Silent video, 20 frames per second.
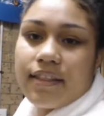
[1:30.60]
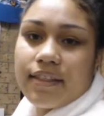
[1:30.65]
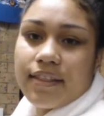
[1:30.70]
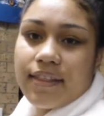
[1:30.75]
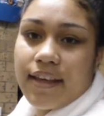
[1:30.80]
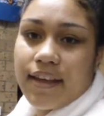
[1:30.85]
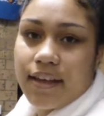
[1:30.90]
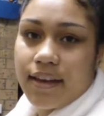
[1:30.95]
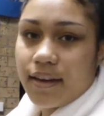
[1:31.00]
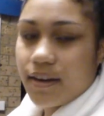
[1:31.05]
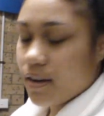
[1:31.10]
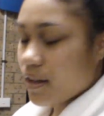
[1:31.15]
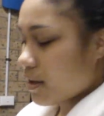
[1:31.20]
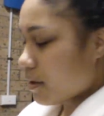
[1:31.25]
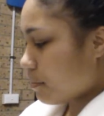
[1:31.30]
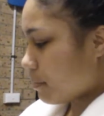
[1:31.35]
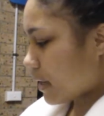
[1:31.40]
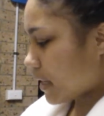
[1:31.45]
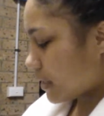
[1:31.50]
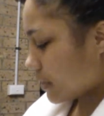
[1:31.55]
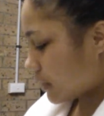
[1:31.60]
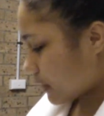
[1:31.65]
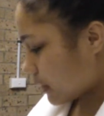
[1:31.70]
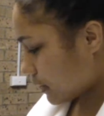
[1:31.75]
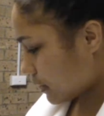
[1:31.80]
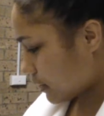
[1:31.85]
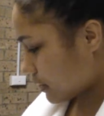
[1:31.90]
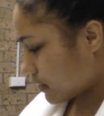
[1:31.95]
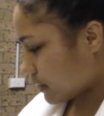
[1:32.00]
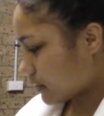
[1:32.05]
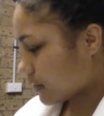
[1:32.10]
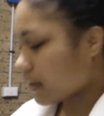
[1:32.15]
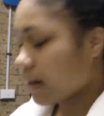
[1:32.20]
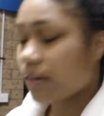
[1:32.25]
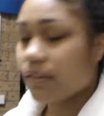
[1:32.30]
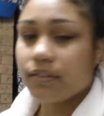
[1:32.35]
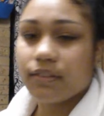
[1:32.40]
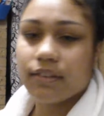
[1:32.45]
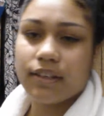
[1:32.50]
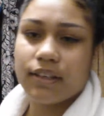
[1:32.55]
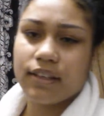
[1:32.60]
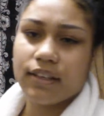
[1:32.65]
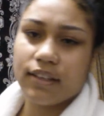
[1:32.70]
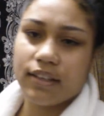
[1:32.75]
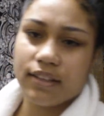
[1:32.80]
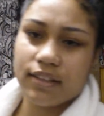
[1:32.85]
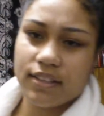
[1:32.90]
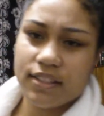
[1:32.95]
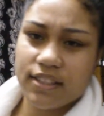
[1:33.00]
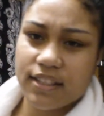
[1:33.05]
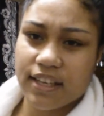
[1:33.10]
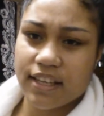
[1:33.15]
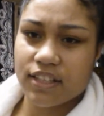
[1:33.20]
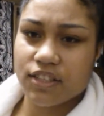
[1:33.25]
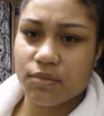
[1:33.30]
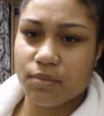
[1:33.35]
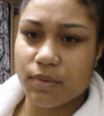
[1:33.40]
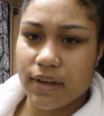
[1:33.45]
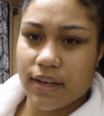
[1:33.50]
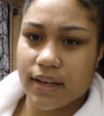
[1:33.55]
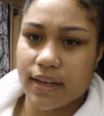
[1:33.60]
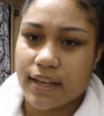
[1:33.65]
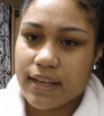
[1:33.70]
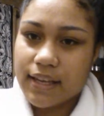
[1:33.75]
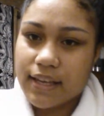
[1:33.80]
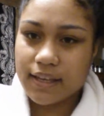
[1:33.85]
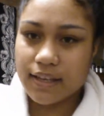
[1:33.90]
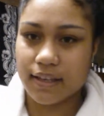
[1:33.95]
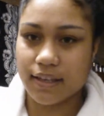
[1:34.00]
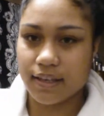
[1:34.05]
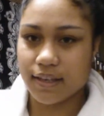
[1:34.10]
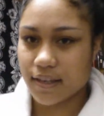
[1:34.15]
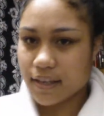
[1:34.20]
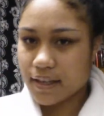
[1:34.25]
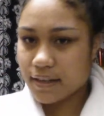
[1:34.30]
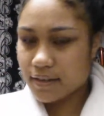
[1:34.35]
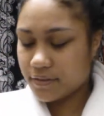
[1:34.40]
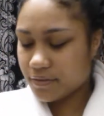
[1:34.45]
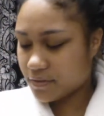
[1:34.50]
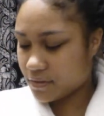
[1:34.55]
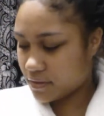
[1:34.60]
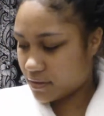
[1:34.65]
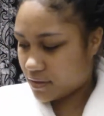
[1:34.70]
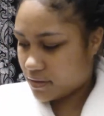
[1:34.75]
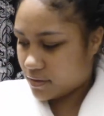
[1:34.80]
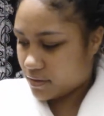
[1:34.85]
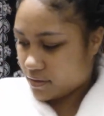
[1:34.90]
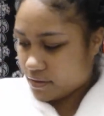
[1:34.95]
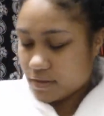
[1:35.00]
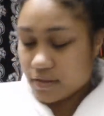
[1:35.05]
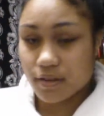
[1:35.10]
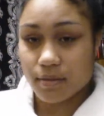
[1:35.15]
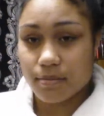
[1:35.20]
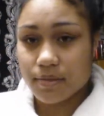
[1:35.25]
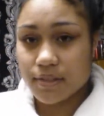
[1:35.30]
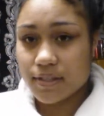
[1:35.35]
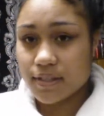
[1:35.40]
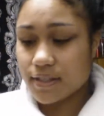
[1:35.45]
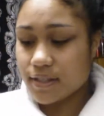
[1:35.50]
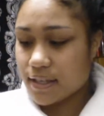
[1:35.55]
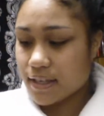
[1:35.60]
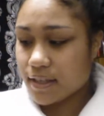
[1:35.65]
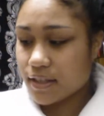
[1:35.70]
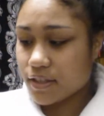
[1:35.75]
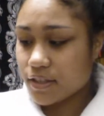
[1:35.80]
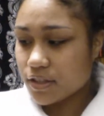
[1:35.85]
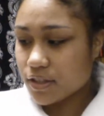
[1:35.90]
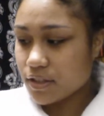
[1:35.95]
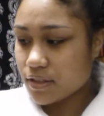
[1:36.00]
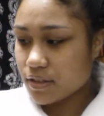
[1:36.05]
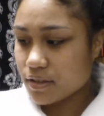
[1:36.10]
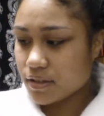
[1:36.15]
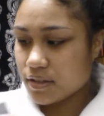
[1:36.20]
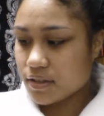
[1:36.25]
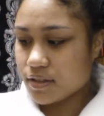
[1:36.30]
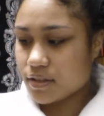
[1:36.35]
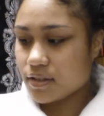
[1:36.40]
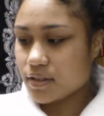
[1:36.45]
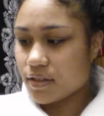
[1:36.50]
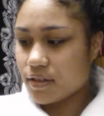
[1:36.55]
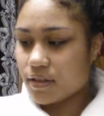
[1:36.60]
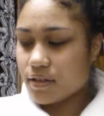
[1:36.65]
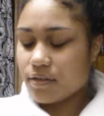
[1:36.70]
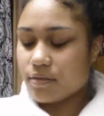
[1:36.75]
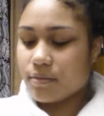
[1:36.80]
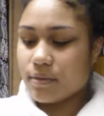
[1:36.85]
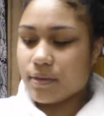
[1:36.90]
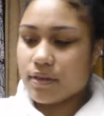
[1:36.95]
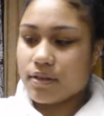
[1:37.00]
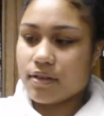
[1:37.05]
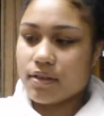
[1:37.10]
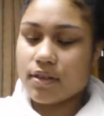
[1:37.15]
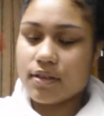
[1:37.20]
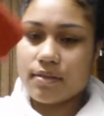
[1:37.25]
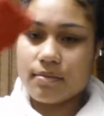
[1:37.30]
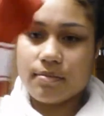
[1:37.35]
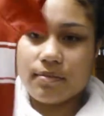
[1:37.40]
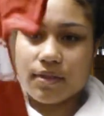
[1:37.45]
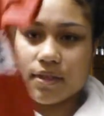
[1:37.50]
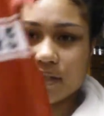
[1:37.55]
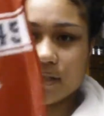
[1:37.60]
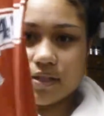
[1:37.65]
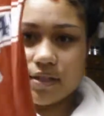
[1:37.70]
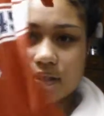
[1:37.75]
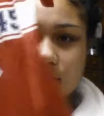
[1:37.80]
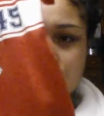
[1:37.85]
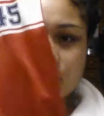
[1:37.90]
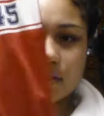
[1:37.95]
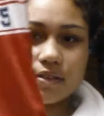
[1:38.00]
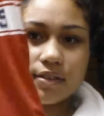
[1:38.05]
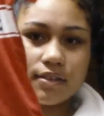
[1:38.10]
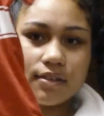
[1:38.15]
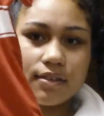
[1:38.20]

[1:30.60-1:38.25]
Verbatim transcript: then my son is currently in the stage where he loves Thomas the Tank Engine. So we got him this